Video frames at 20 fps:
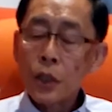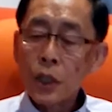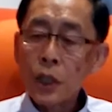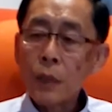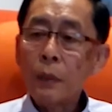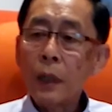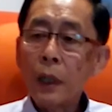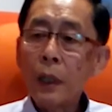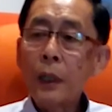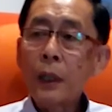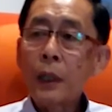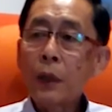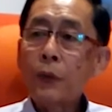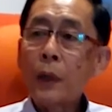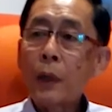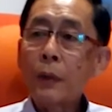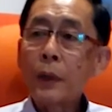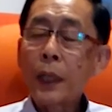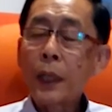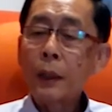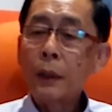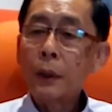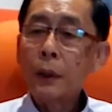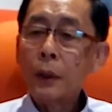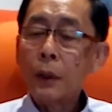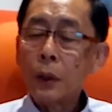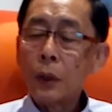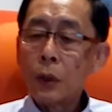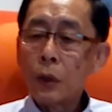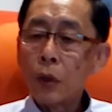Similarly, they found that
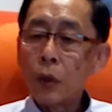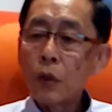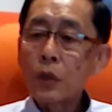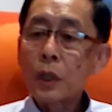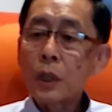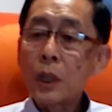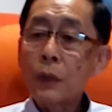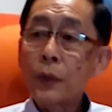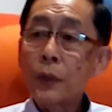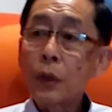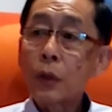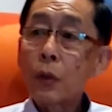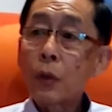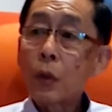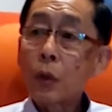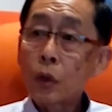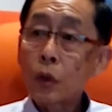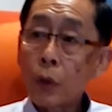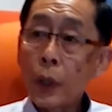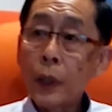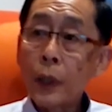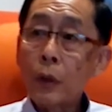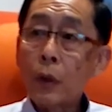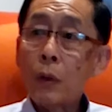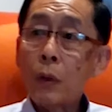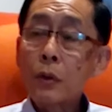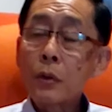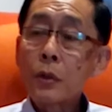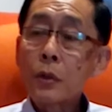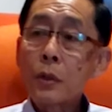those given
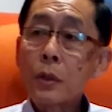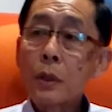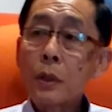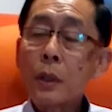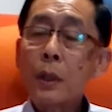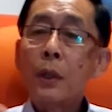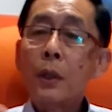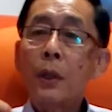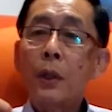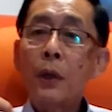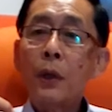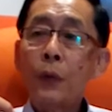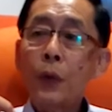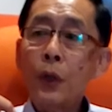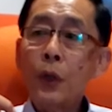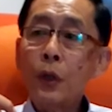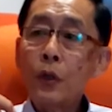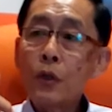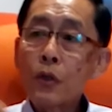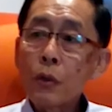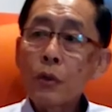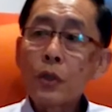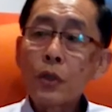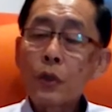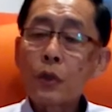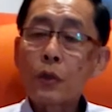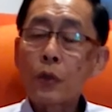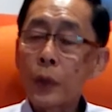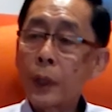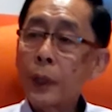tocotrienols, if you
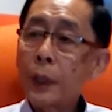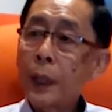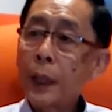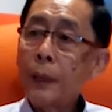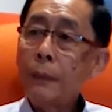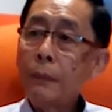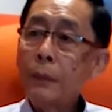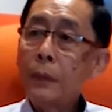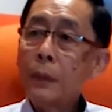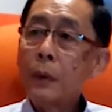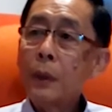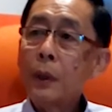induce stroke in them,